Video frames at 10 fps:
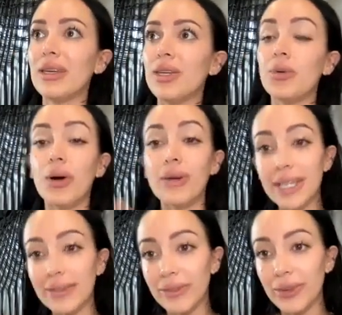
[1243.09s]
you always
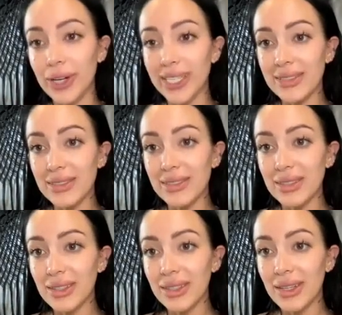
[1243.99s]
have a voice
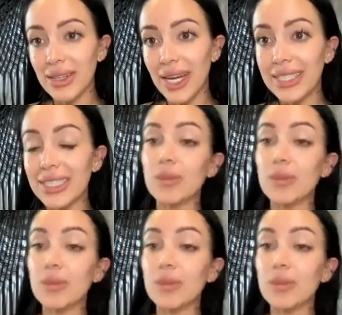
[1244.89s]
and